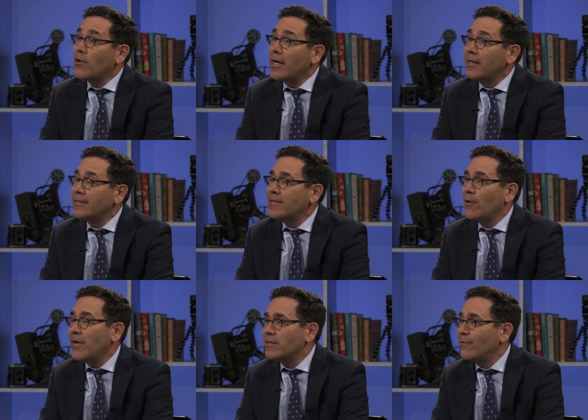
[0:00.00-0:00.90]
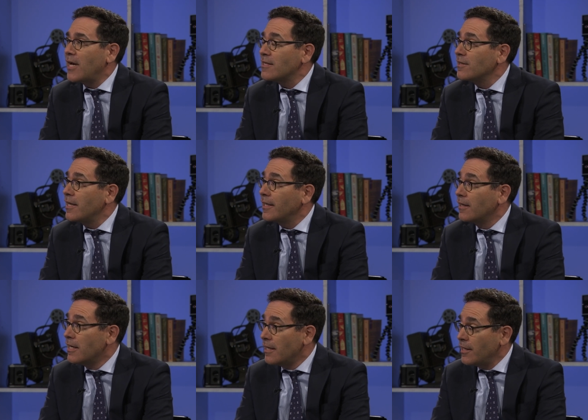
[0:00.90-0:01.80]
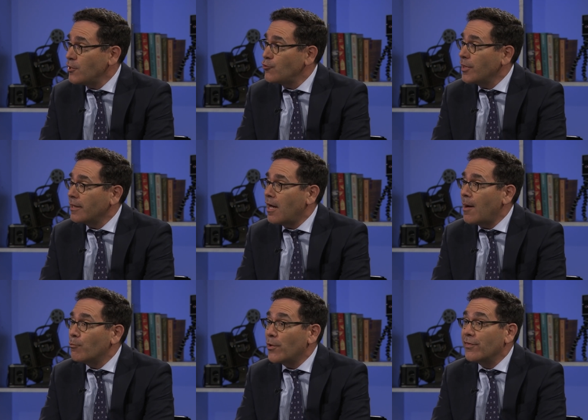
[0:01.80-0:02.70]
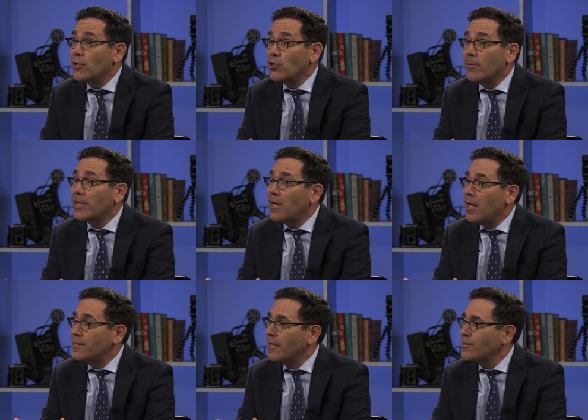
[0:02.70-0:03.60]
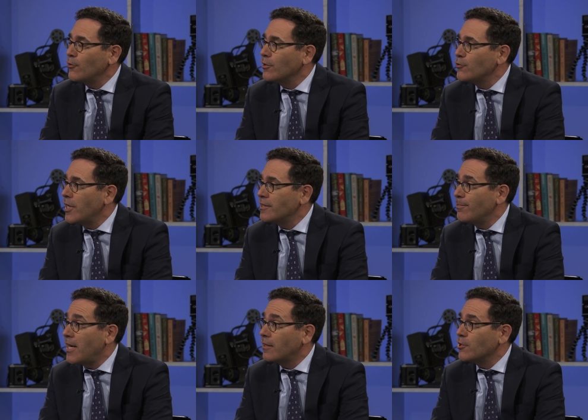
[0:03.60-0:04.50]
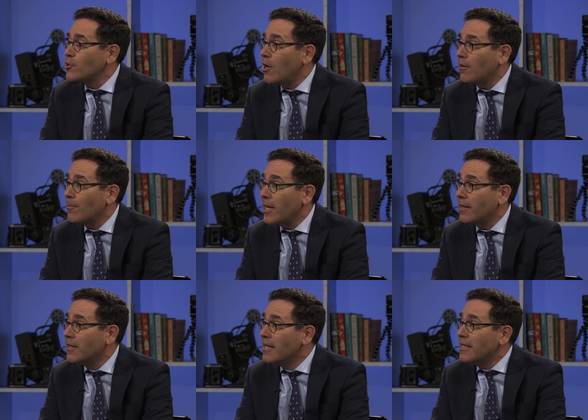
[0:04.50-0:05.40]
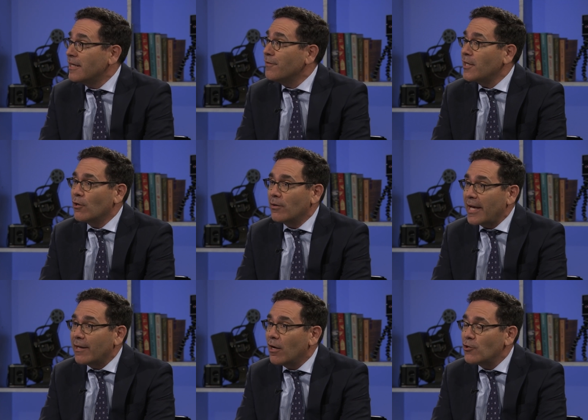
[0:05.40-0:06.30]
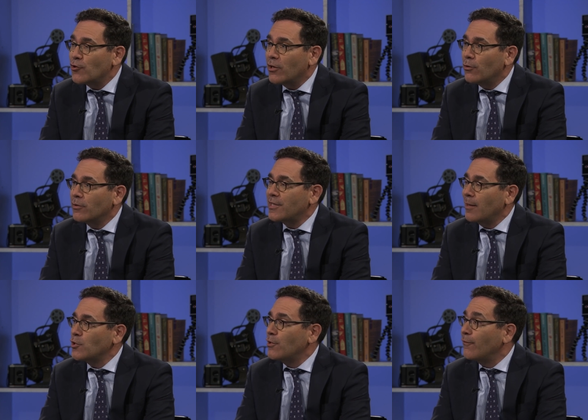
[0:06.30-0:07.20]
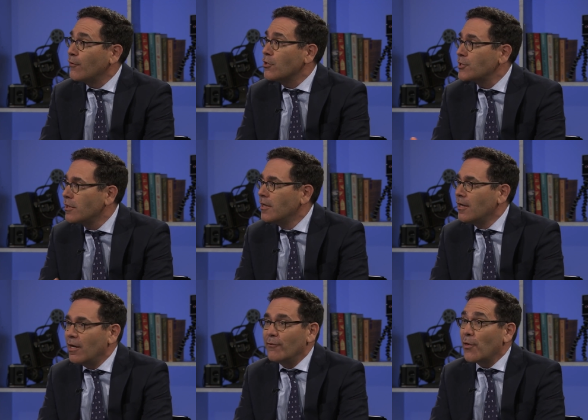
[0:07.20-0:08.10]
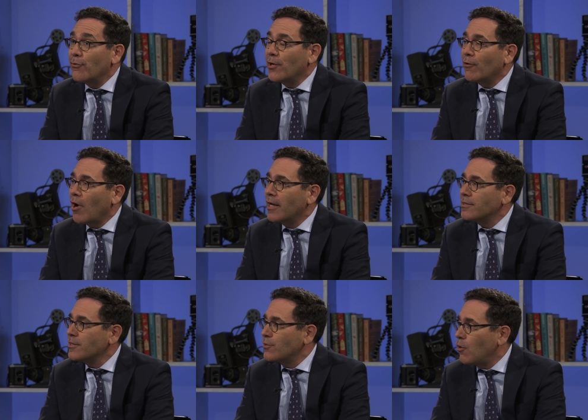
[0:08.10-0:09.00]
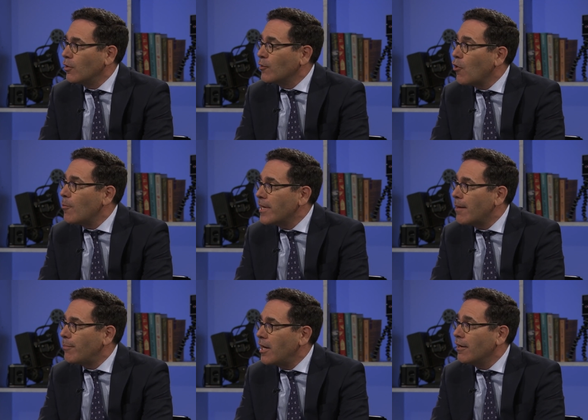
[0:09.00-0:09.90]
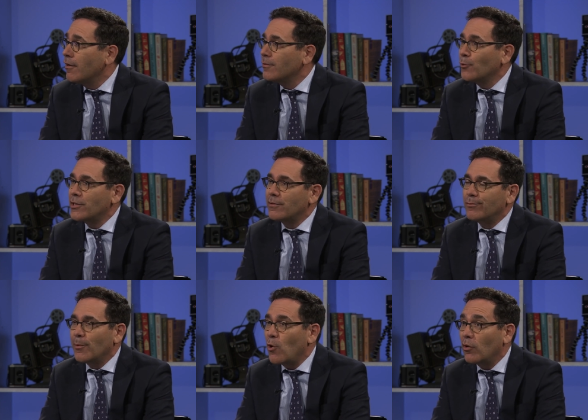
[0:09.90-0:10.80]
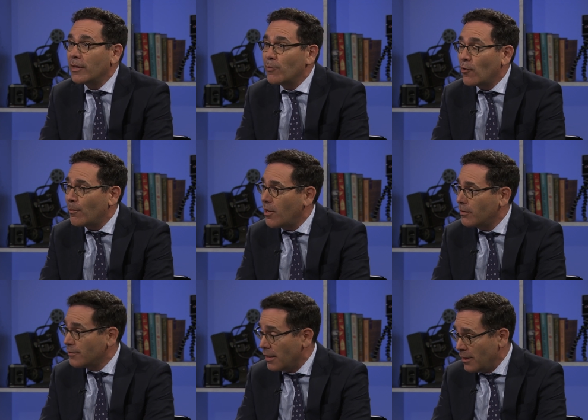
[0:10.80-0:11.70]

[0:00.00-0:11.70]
Reich itself has a fascinating history. Um, within the German context, you can trace it back to Charlemagne right. in the year 800, who established the first of the three Reichs. That's the Holy Roman Empire, which Napoleon Bonaparte